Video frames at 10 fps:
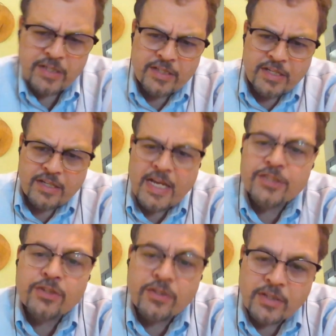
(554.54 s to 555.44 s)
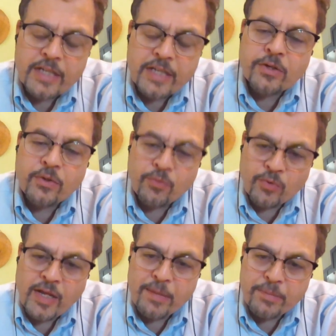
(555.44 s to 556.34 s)
the National Electrical
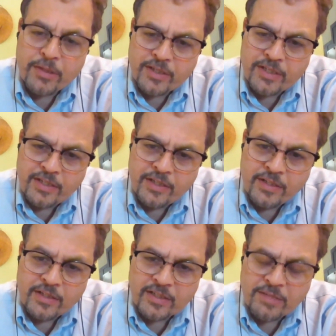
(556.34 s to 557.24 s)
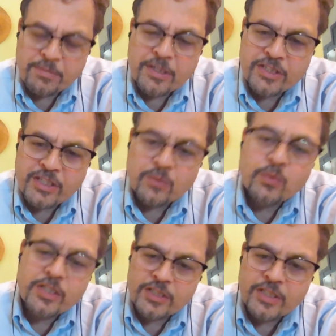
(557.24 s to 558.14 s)
Reliability Commission,
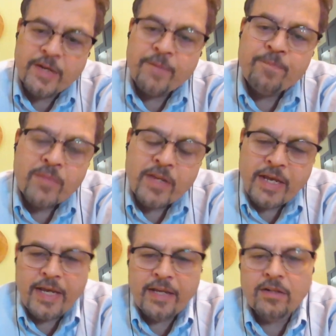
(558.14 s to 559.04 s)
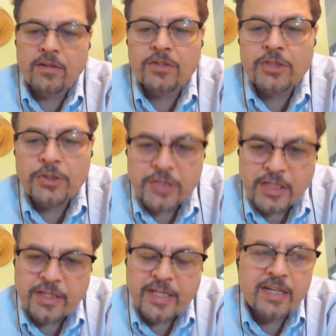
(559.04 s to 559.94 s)
which handles
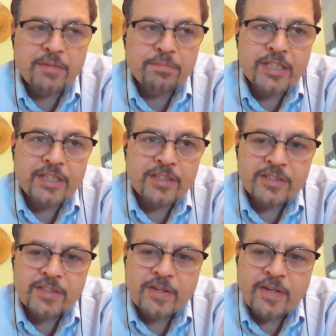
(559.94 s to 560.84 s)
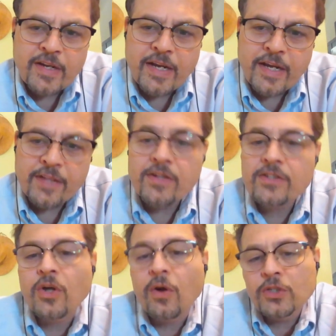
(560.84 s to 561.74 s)
utility companies. And
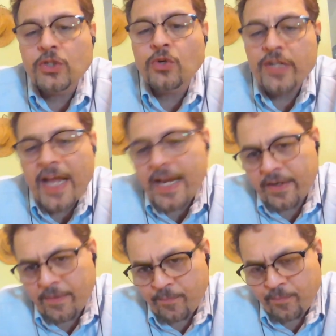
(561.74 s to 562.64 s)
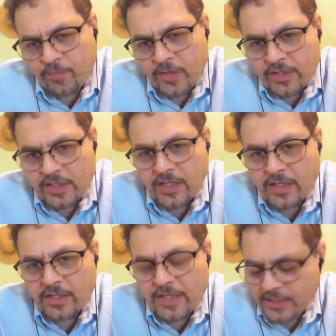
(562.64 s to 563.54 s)
there's also NETA,
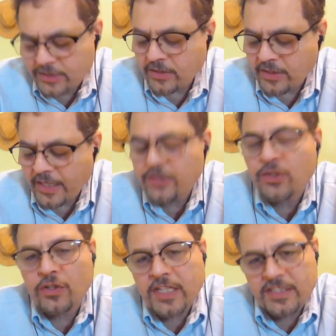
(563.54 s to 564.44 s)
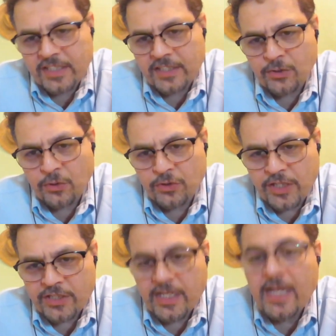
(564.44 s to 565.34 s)
the National Electrical Testing
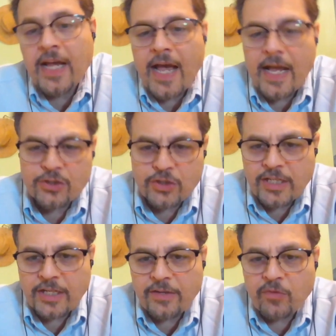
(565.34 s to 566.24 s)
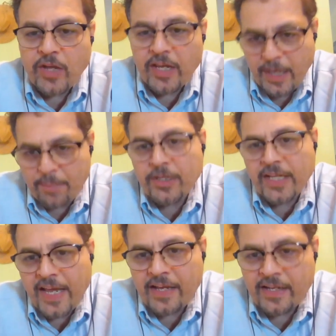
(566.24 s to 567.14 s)
Association. Actually, they kept
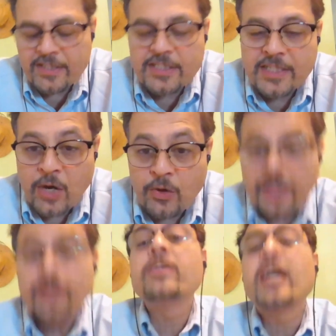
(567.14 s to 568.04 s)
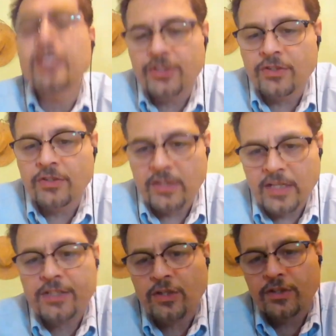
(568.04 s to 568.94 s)
the N. It's now International
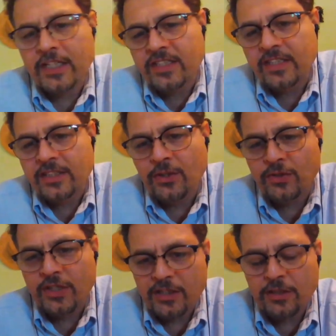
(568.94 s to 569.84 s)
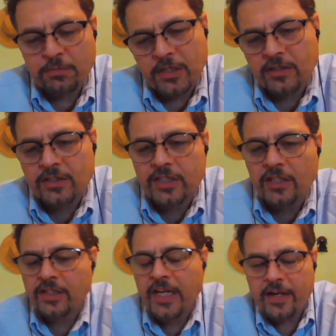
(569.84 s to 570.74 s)
Electrical Testing Association, but it's
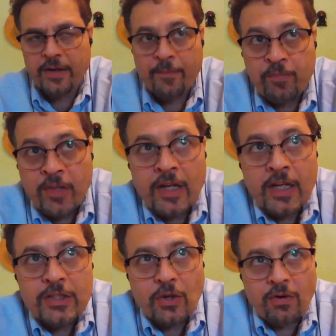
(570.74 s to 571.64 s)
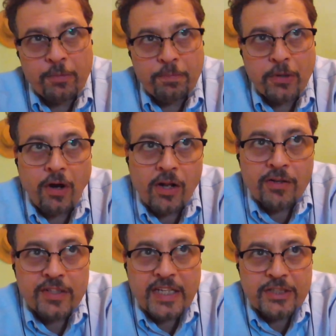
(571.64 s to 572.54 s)
still NETA. So you put all
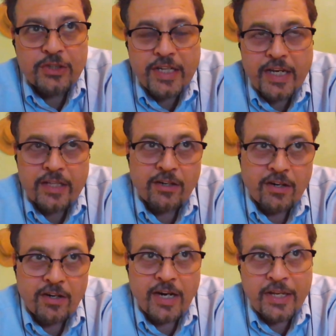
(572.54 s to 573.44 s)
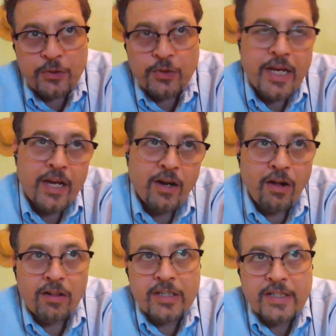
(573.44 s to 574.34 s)
of these together and you get
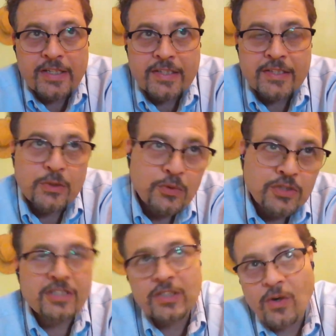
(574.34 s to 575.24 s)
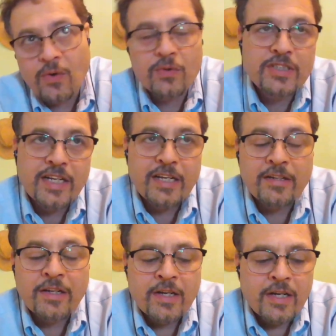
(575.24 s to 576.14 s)
all the do's and don'ts and
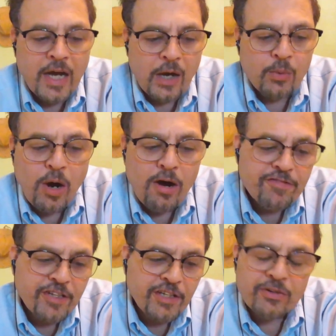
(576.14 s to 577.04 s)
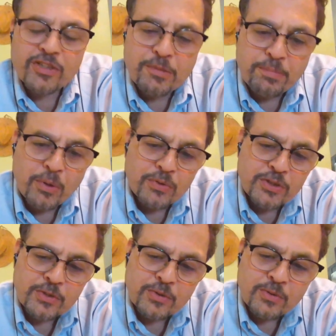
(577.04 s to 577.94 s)
how often you're
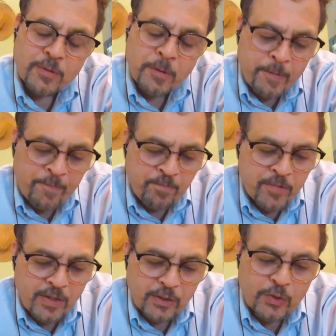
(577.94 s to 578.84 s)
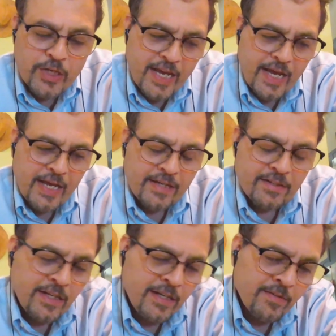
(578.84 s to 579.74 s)
supposed to look at
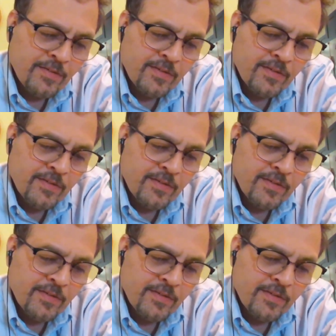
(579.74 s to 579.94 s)
and